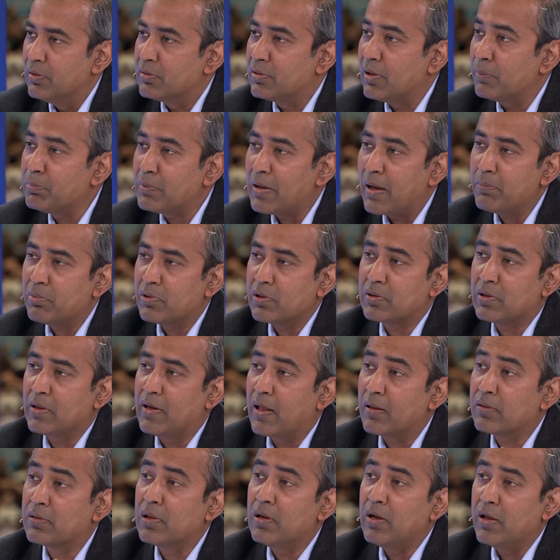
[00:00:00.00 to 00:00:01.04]
Sometimes it's
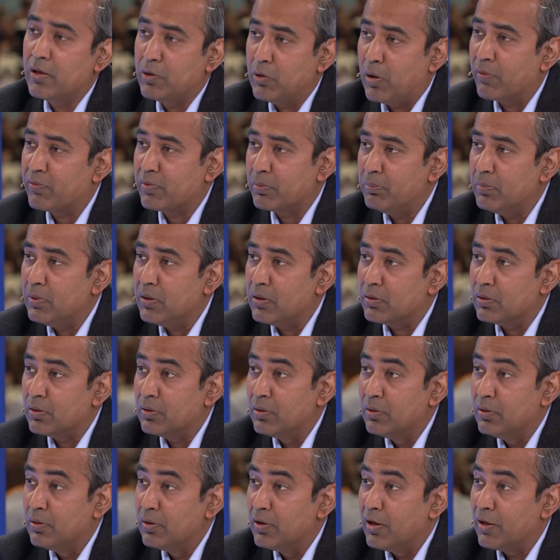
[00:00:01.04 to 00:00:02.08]
an S L A you have to meet.
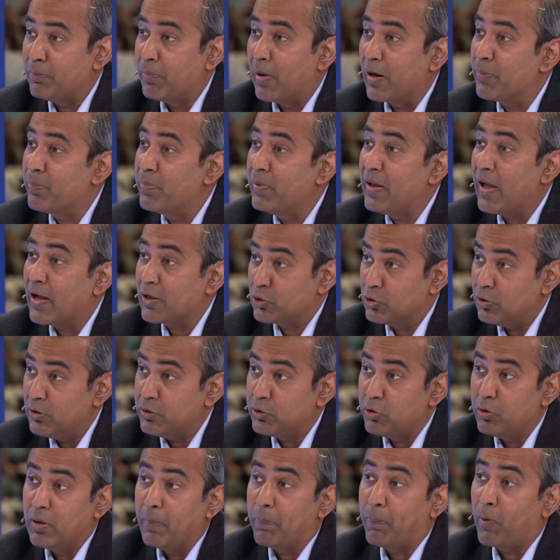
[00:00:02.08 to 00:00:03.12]
It might be actually
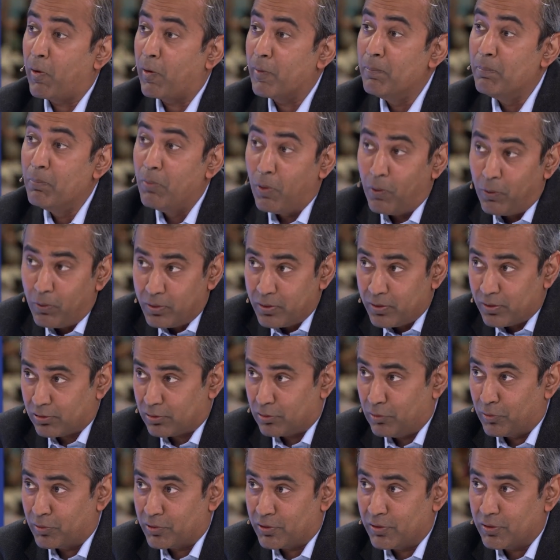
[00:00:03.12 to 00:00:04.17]
to deploy more
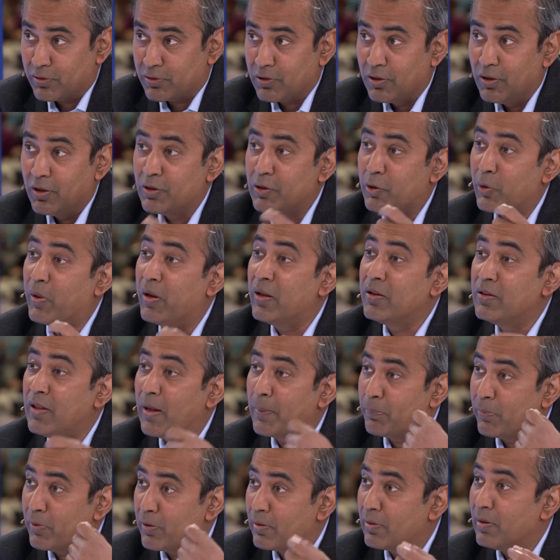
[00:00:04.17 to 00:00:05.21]
resources to hit
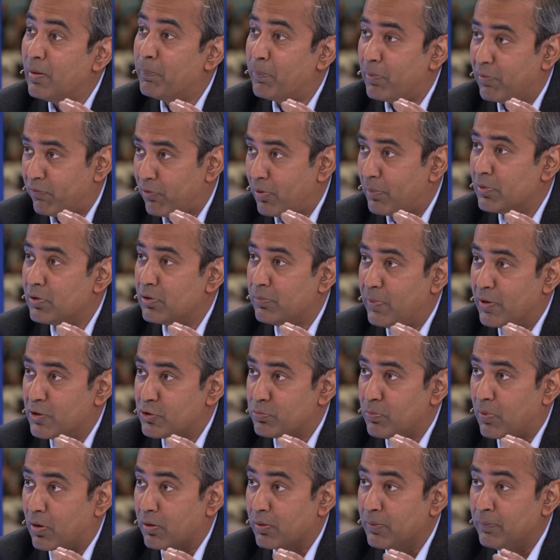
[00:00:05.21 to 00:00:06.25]
that particular performance
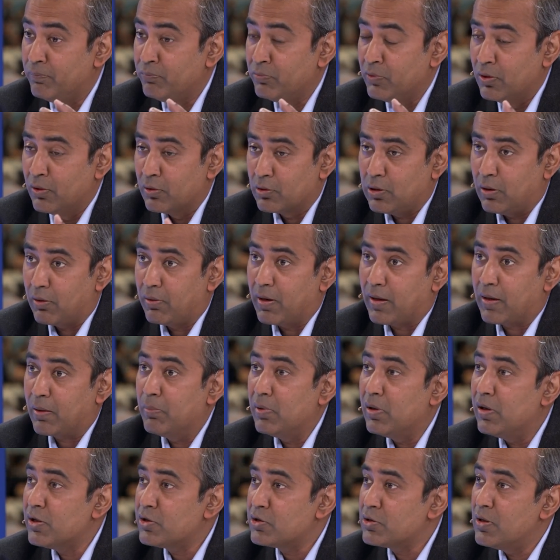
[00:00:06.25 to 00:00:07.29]
benchmark. So
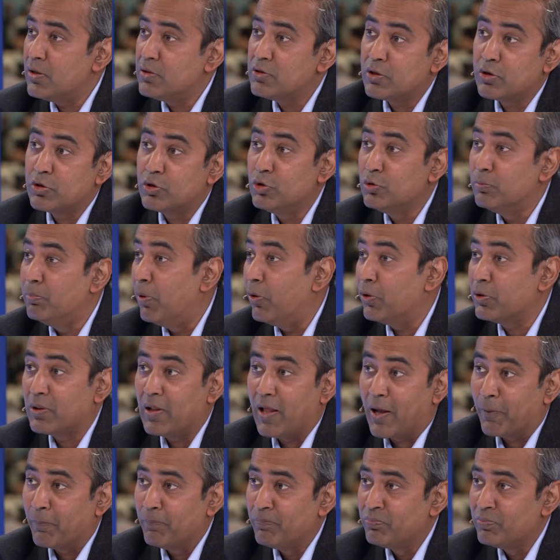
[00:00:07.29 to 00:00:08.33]
recommendation engines do both
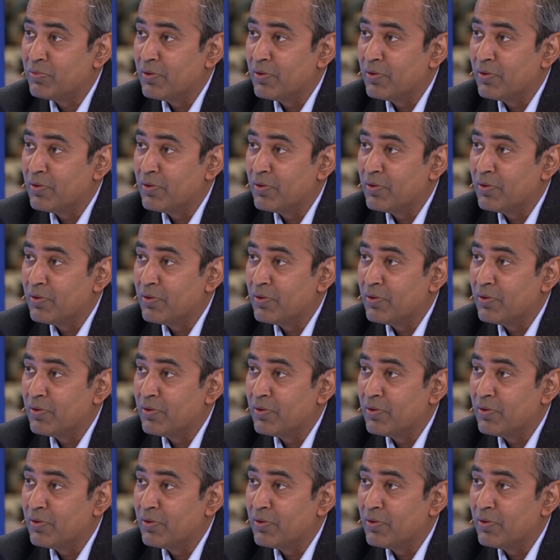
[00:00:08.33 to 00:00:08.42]
now.